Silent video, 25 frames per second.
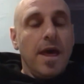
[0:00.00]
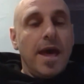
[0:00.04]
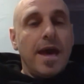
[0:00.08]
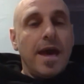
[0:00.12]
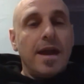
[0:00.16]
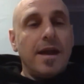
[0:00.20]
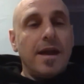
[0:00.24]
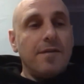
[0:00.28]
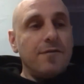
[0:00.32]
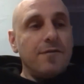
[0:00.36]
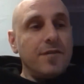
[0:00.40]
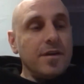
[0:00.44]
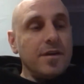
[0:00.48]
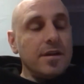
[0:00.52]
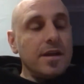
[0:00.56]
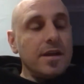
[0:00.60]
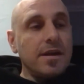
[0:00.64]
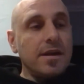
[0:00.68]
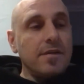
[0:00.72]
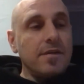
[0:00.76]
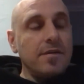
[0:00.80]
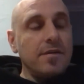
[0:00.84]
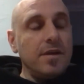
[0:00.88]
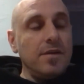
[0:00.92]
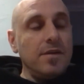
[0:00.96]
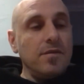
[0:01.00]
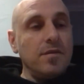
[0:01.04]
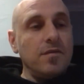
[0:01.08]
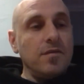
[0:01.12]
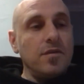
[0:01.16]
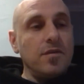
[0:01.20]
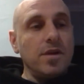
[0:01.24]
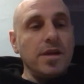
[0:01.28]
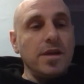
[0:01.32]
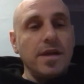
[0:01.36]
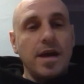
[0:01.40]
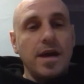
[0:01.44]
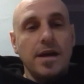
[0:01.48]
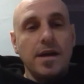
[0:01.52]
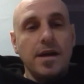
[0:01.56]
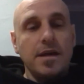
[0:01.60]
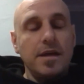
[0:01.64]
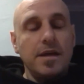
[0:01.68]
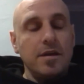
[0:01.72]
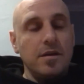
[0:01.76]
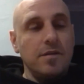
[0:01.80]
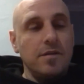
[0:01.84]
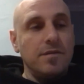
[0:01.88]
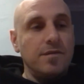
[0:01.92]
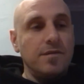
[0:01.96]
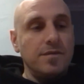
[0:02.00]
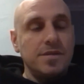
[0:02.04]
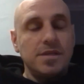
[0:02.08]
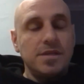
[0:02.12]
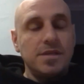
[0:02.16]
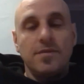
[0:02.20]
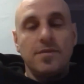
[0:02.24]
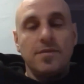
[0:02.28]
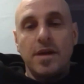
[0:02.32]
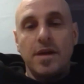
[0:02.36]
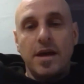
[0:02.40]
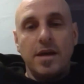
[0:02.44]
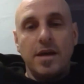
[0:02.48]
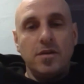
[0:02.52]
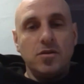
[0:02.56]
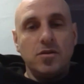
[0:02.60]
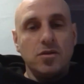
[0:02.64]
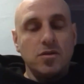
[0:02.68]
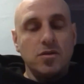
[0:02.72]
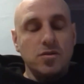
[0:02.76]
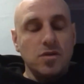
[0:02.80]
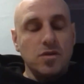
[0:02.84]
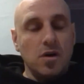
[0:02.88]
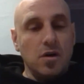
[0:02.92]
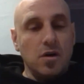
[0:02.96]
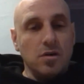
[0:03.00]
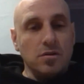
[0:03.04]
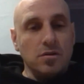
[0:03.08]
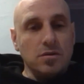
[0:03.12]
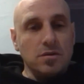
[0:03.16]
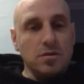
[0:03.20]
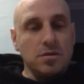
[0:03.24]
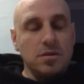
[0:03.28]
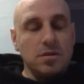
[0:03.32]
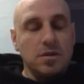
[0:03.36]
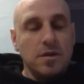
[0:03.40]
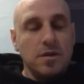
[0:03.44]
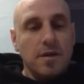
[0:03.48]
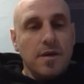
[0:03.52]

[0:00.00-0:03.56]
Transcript: And I feel like even for a younger kid of 7, 8 years old,